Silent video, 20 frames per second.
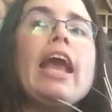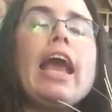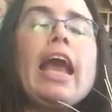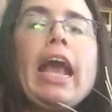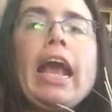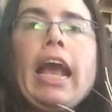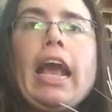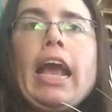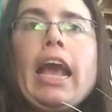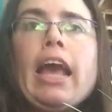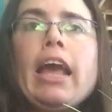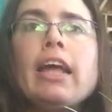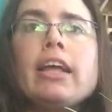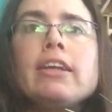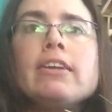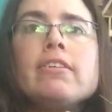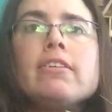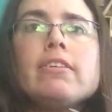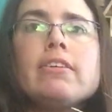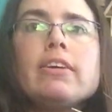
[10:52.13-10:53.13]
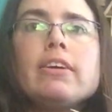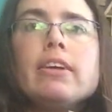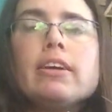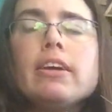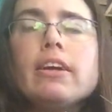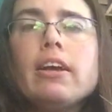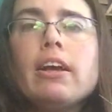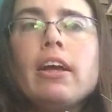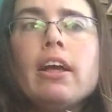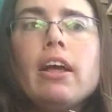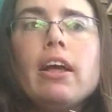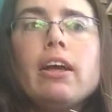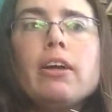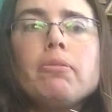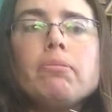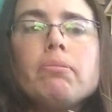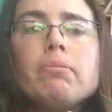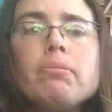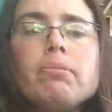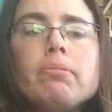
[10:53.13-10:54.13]
And
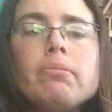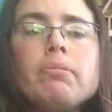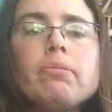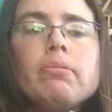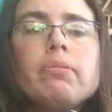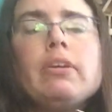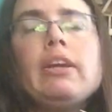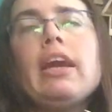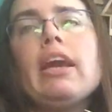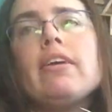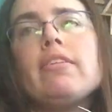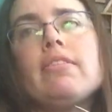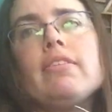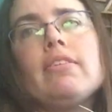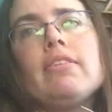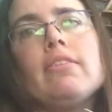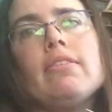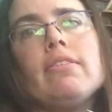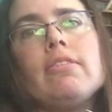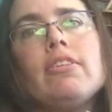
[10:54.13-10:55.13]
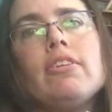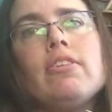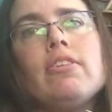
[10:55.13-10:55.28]
yes,